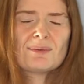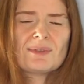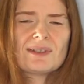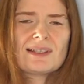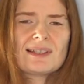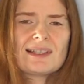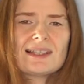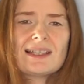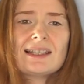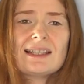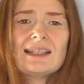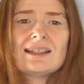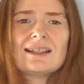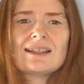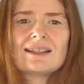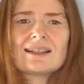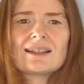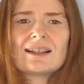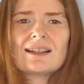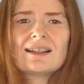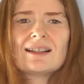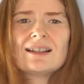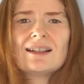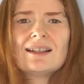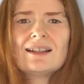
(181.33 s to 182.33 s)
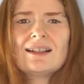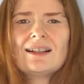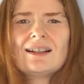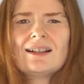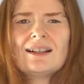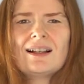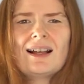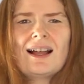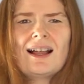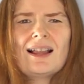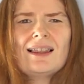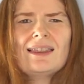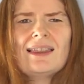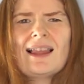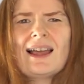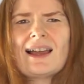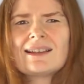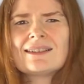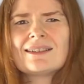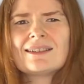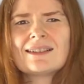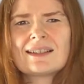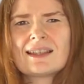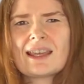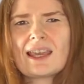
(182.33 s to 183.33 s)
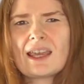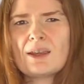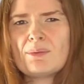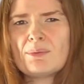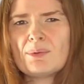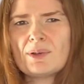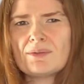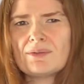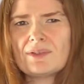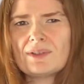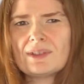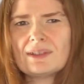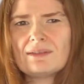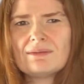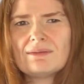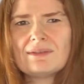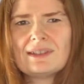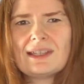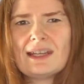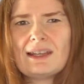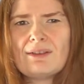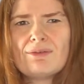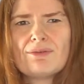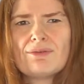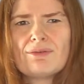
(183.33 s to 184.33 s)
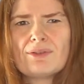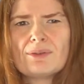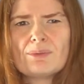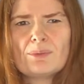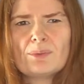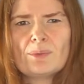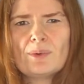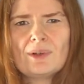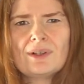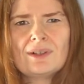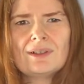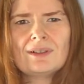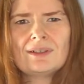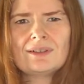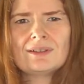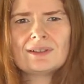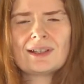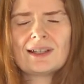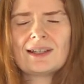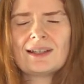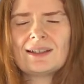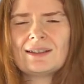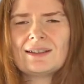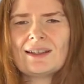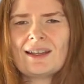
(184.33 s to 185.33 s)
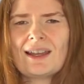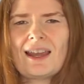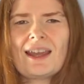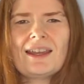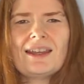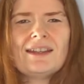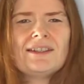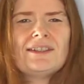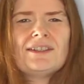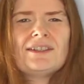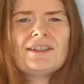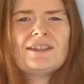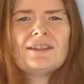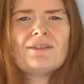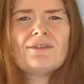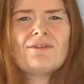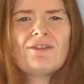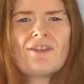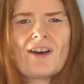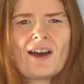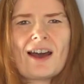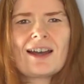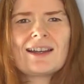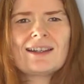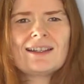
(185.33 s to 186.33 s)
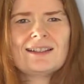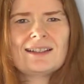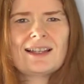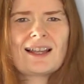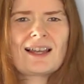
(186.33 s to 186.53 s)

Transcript: was seen as a landscape of a different world, a divine